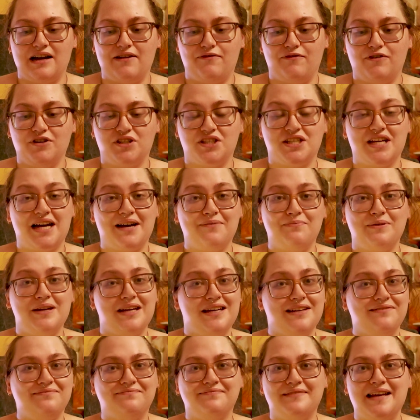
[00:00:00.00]
it feels
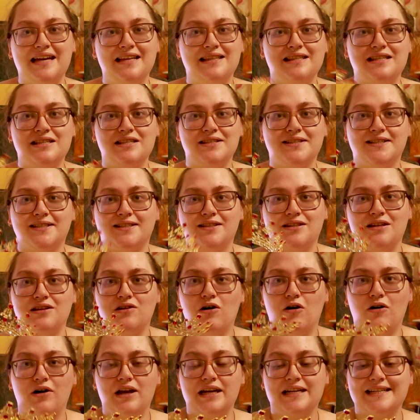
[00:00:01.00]
happy. It's
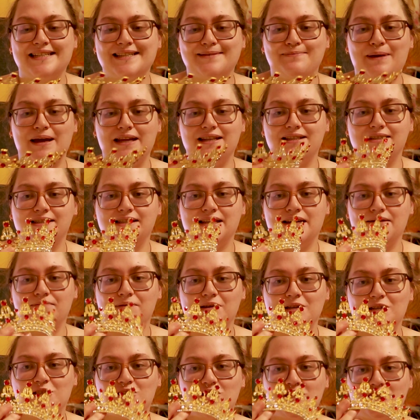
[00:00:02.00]
not
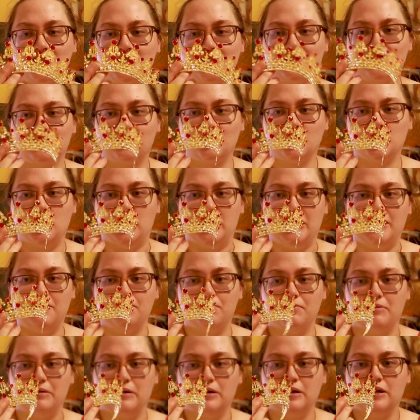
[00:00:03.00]
expensive, it's just
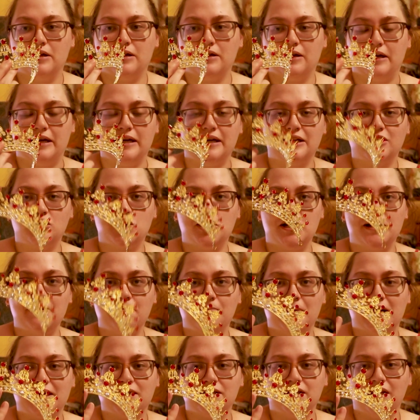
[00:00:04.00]
cheap, like
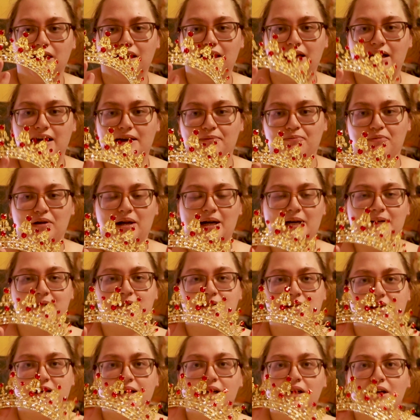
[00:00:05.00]
cheap metal and
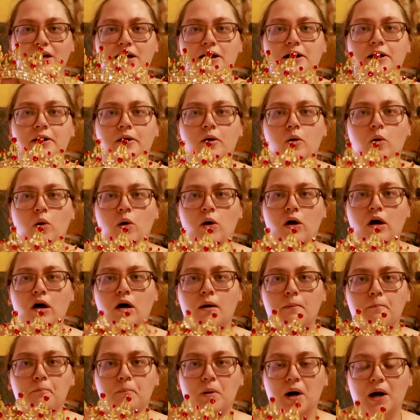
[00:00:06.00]
plastic,
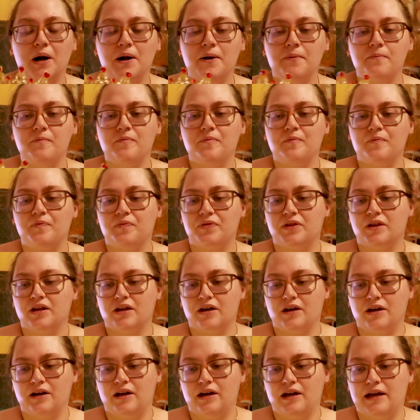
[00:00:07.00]
but
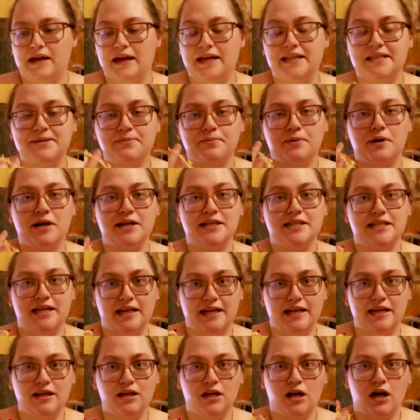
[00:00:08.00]
it's
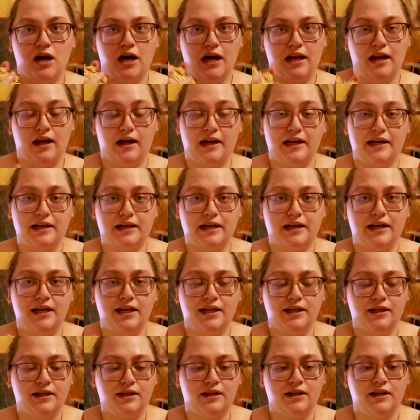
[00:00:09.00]
pretty. I like
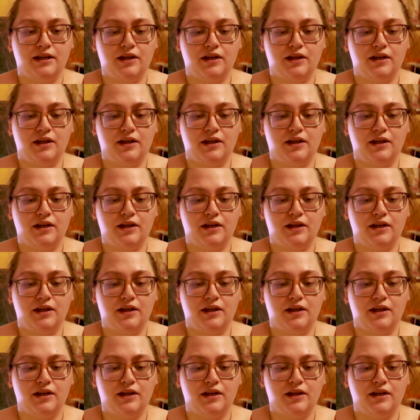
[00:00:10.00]
it.